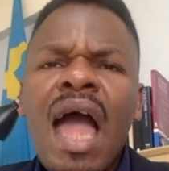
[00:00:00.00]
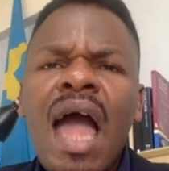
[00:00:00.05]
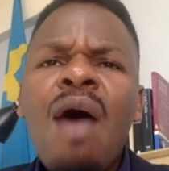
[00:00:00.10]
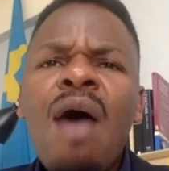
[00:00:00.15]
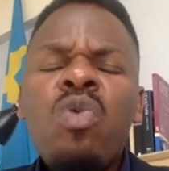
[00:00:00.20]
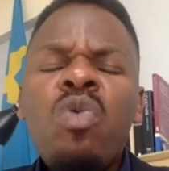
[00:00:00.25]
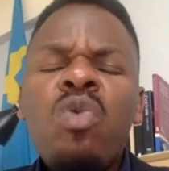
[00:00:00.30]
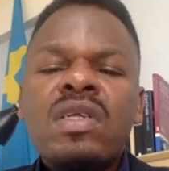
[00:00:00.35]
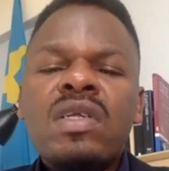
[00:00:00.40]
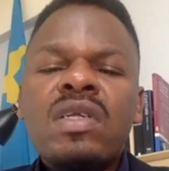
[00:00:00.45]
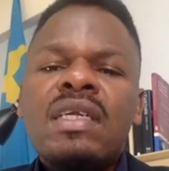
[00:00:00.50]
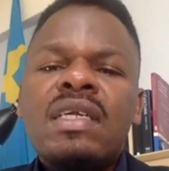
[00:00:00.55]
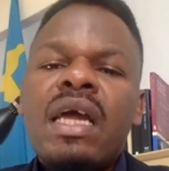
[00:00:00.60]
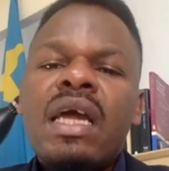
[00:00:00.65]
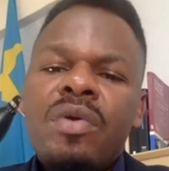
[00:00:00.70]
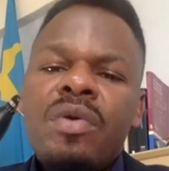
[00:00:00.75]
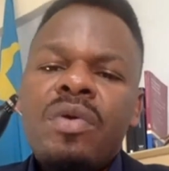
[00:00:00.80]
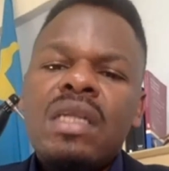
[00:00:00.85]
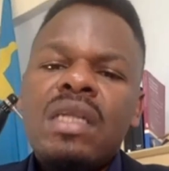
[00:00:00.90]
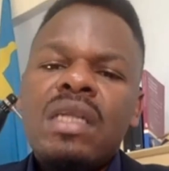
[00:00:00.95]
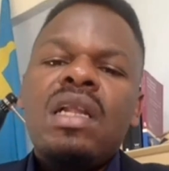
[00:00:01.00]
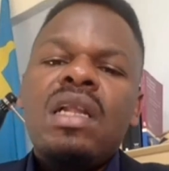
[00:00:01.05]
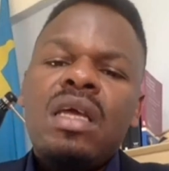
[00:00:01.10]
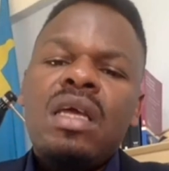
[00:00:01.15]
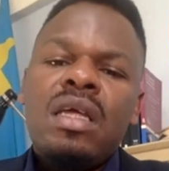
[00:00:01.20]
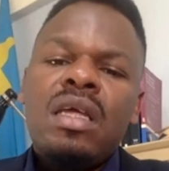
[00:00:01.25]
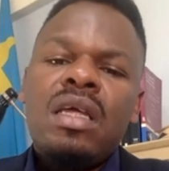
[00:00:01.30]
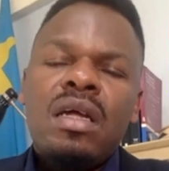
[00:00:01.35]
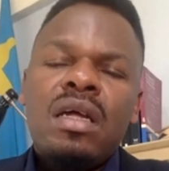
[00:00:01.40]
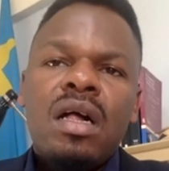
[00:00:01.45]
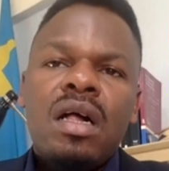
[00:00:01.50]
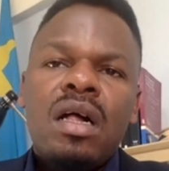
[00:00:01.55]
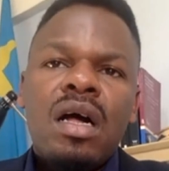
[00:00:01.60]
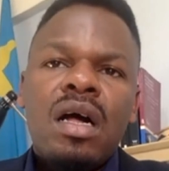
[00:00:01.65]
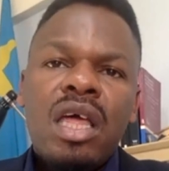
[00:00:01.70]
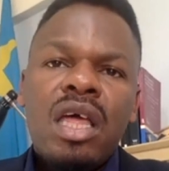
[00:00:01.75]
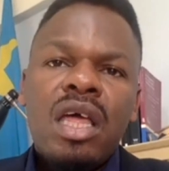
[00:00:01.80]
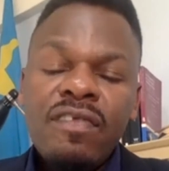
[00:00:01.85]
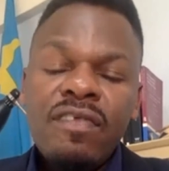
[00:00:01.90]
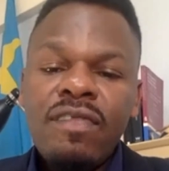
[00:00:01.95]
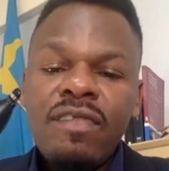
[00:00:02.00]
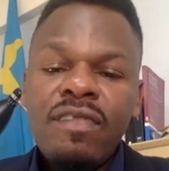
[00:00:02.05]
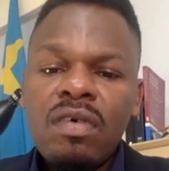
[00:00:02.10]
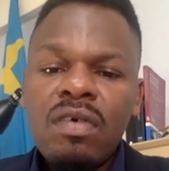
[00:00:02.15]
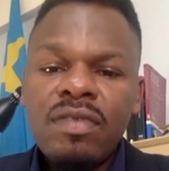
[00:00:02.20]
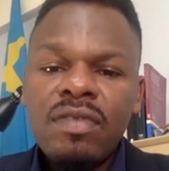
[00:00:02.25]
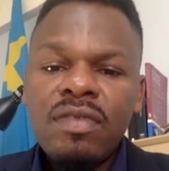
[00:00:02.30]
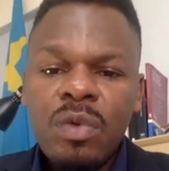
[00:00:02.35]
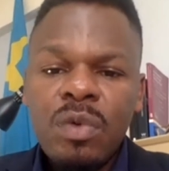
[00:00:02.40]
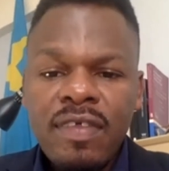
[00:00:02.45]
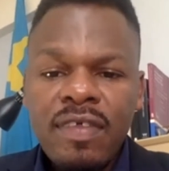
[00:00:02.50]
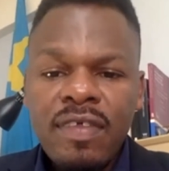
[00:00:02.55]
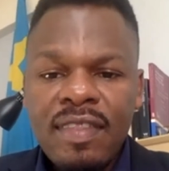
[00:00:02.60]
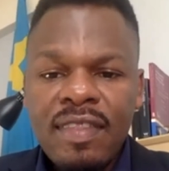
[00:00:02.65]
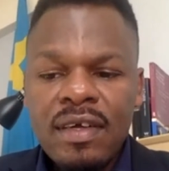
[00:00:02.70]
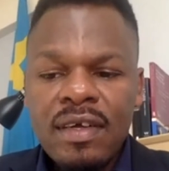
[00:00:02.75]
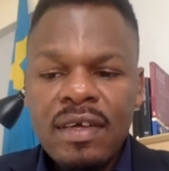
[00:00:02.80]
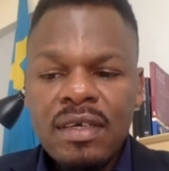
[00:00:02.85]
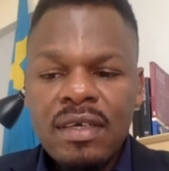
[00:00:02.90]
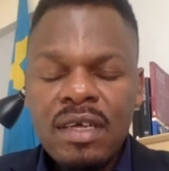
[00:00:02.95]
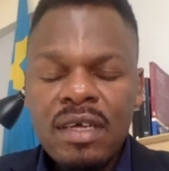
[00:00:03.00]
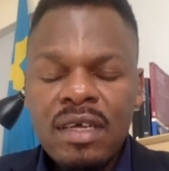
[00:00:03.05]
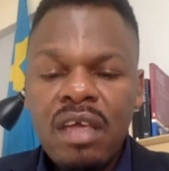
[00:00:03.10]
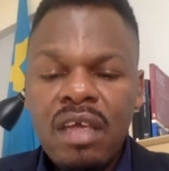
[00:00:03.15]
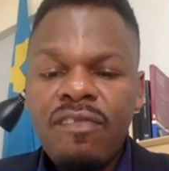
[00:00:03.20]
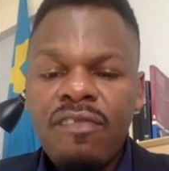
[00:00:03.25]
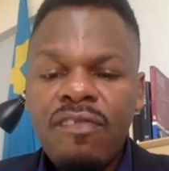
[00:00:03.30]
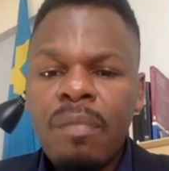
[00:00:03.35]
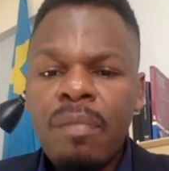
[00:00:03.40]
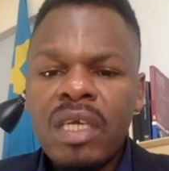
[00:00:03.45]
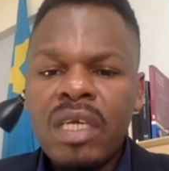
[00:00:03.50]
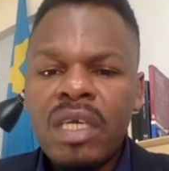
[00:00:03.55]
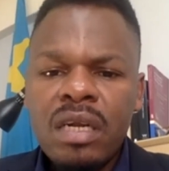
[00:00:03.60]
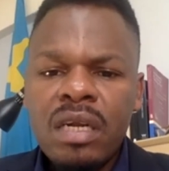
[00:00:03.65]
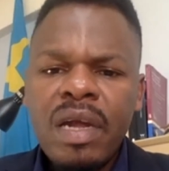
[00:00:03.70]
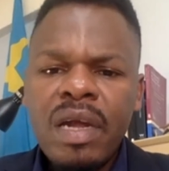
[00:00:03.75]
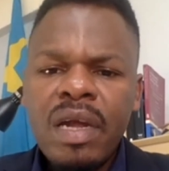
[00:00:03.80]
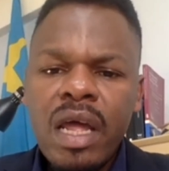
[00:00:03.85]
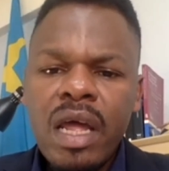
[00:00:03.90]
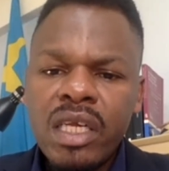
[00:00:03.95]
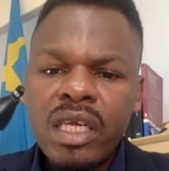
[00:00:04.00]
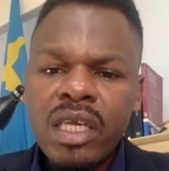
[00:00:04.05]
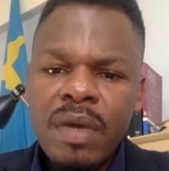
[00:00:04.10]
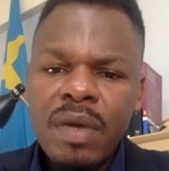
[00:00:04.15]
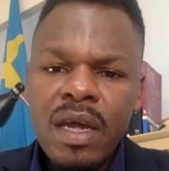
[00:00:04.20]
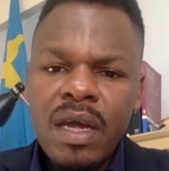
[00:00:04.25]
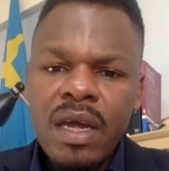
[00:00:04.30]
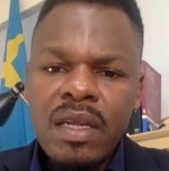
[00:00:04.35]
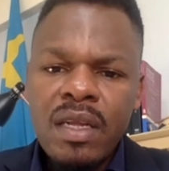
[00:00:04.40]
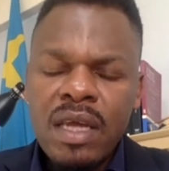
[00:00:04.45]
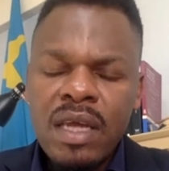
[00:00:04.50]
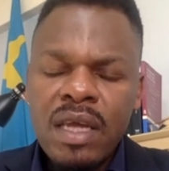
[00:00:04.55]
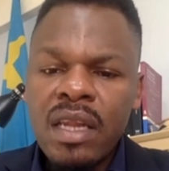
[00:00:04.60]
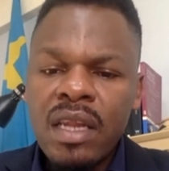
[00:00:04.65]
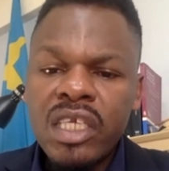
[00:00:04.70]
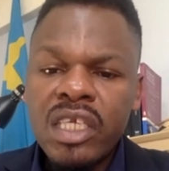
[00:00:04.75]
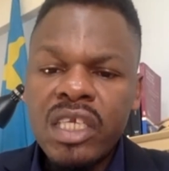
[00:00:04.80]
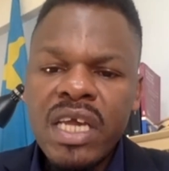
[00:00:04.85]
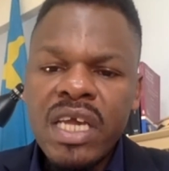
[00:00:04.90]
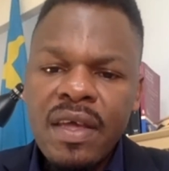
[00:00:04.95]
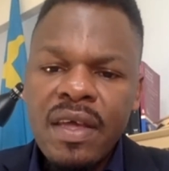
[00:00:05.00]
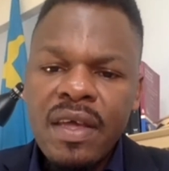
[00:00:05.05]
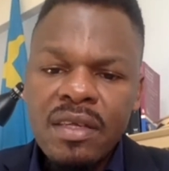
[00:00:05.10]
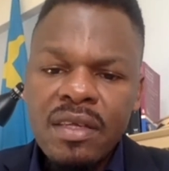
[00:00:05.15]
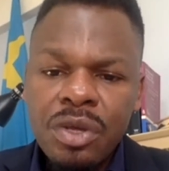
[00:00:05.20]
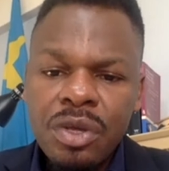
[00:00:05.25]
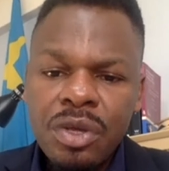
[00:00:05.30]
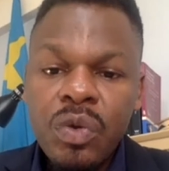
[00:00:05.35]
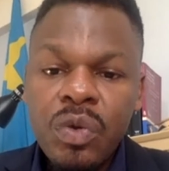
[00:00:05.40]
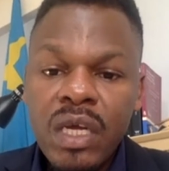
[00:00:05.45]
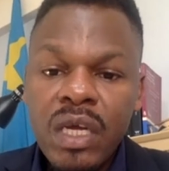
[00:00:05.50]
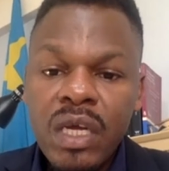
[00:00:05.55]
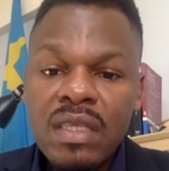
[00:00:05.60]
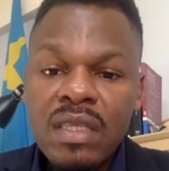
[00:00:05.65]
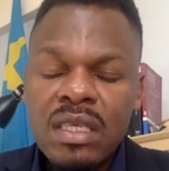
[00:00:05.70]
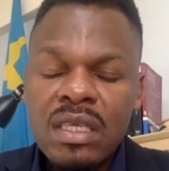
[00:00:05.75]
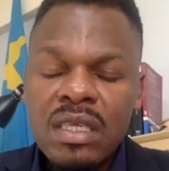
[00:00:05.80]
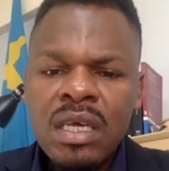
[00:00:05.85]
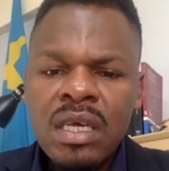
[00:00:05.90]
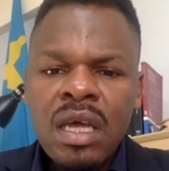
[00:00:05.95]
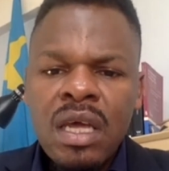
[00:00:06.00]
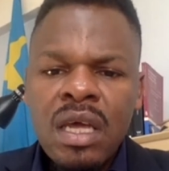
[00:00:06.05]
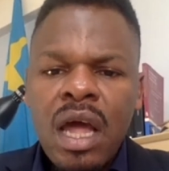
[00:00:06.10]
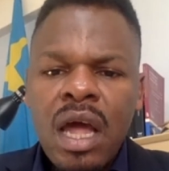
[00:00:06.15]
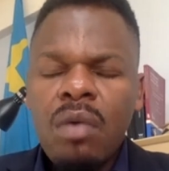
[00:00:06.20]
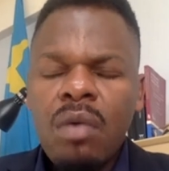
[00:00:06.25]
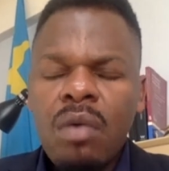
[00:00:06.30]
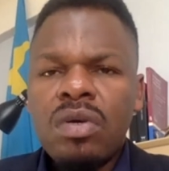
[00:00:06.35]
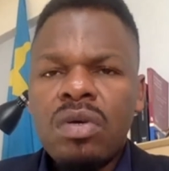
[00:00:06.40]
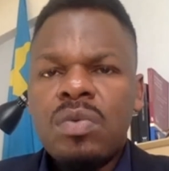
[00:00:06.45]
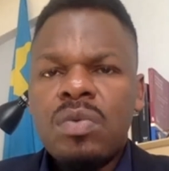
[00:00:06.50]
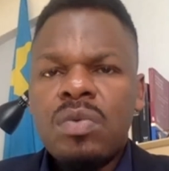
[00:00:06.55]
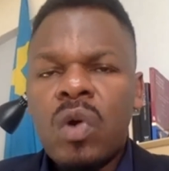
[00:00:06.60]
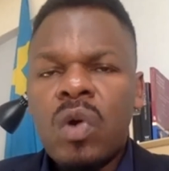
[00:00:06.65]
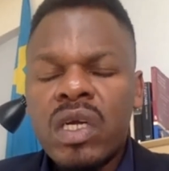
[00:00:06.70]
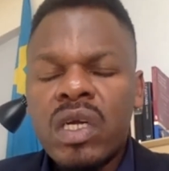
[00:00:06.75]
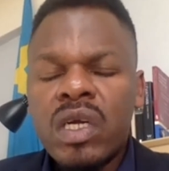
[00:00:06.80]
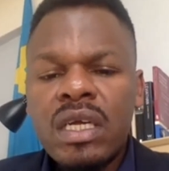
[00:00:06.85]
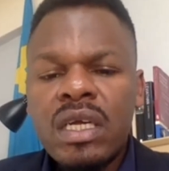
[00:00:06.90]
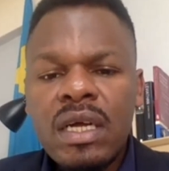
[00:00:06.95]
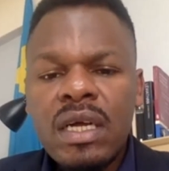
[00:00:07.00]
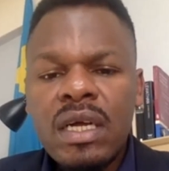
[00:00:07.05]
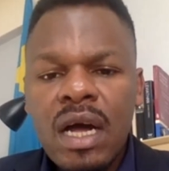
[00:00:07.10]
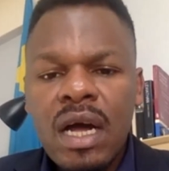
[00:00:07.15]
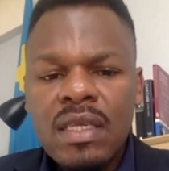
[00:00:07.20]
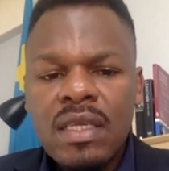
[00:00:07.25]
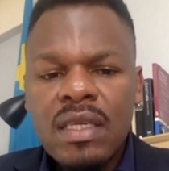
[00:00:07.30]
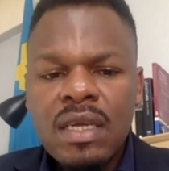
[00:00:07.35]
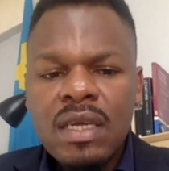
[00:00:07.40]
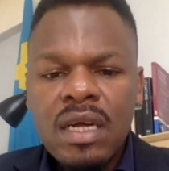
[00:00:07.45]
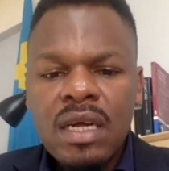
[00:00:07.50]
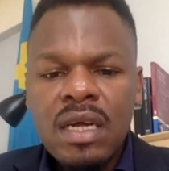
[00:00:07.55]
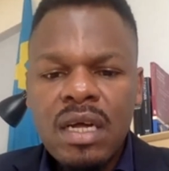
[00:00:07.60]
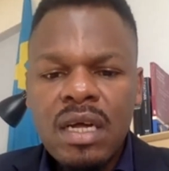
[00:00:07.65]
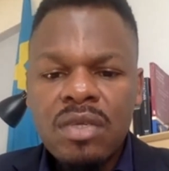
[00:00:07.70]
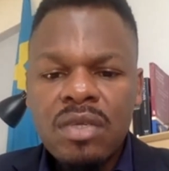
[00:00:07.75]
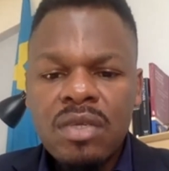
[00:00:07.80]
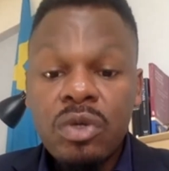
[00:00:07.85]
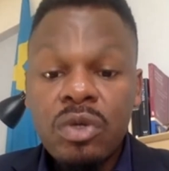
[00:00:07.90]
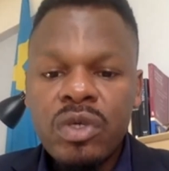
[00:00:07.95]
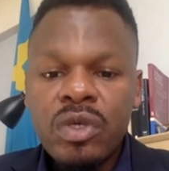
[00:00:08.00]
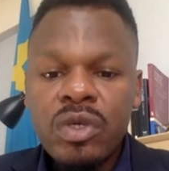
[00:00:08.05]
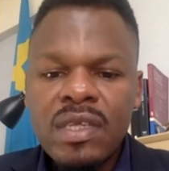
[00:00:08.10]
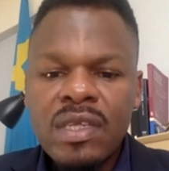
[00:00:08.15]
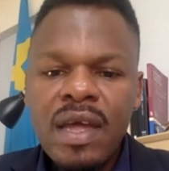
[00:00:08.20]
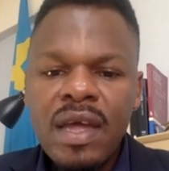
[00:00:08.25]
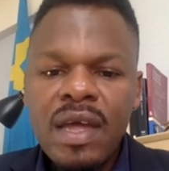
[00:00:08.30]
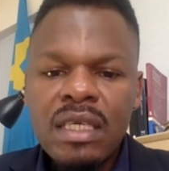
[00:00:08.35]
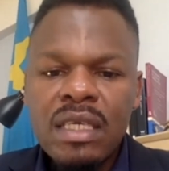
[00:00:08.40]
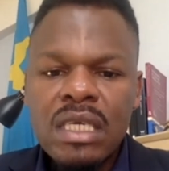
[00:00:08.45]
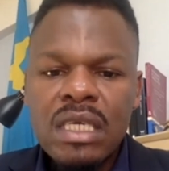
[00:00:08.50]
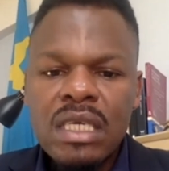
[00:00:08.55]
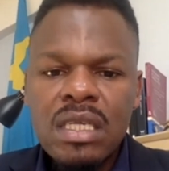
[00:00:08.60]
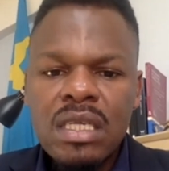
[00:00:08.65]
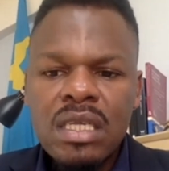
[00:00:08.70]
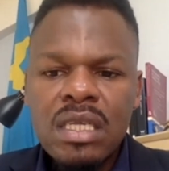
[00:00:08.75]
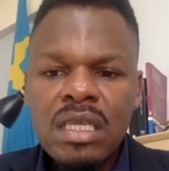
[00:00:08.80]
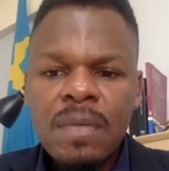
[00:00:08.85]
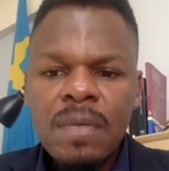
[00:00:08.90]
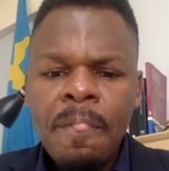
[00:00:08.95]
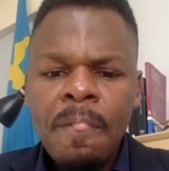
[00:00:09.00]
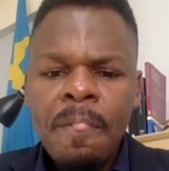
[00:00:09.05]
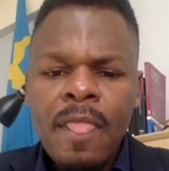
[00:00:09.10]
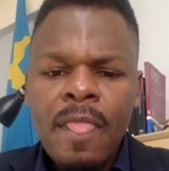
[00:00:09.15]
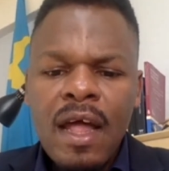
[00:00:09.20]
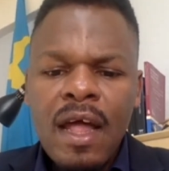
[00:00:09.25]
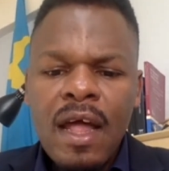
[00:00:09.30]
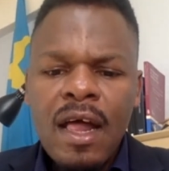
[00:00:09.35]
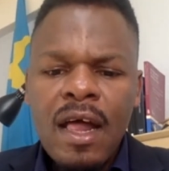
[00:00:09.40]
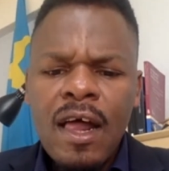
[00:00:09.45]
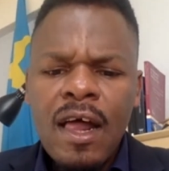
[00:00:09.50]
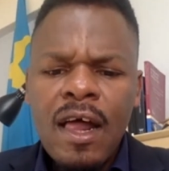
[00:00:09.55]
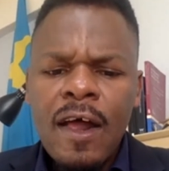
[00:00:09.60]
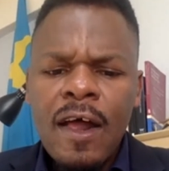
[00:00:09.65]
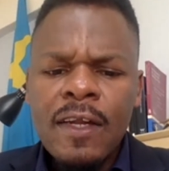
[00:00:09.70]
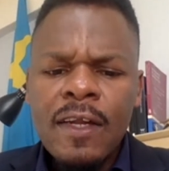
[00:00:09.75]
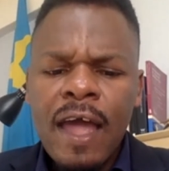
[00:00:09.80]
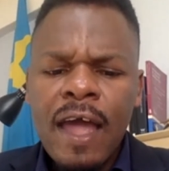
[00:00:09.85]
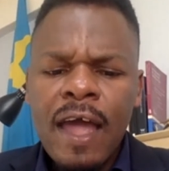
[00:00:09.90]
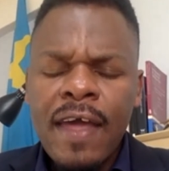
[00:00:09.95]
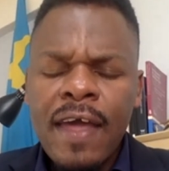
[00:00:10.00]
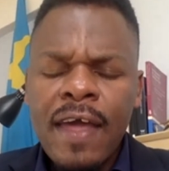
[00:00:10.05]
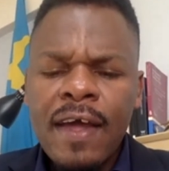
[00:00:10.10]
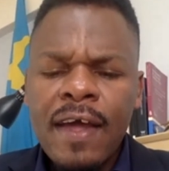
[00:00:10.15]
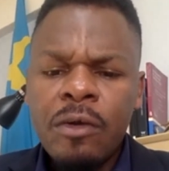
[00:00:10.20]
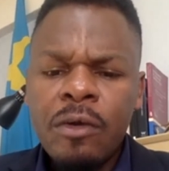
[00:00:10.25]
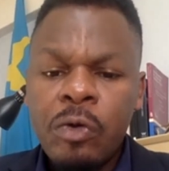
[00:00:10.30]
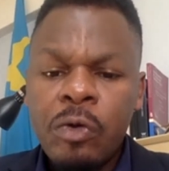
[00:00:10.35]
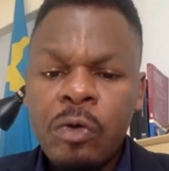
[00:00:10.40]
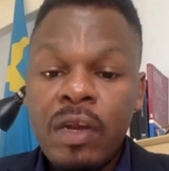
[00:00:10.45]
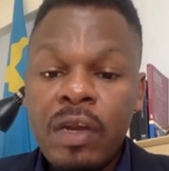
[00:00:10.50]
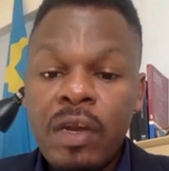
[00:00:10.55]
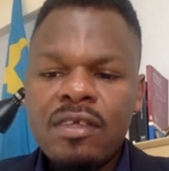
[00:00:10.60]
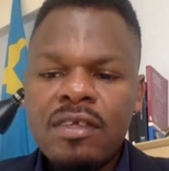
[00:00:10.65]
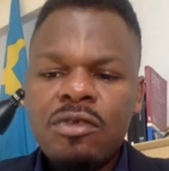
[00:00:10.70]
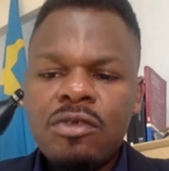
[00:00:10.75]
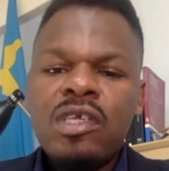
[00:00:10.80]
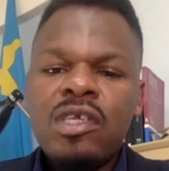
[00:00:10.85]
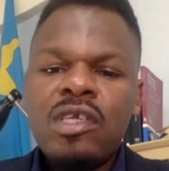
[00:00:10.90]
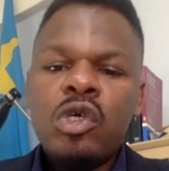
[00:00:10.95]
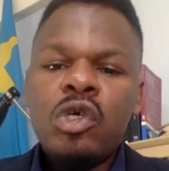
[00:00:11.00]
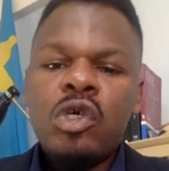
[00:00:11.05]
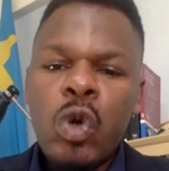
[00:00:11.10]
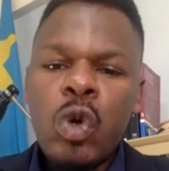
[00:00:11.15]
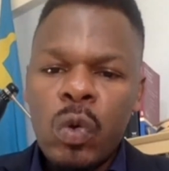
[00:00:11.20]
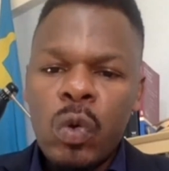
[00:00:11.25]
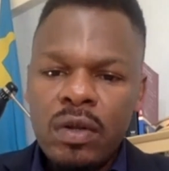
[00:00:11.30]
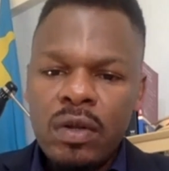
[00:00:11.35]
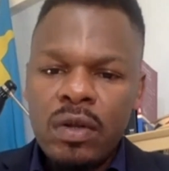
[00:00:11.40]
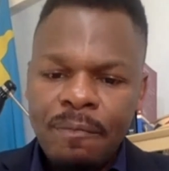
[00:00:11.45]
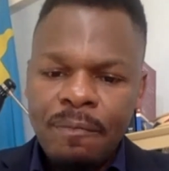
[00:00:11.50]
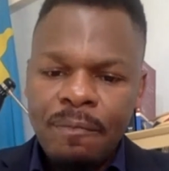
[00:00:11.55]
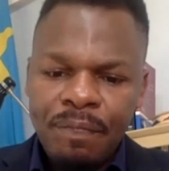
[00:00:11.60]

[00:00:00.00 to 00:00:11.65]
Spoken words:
I wasn't directly involved with the information management and GIS units. I was working as a social scientist, and I can relate to the role,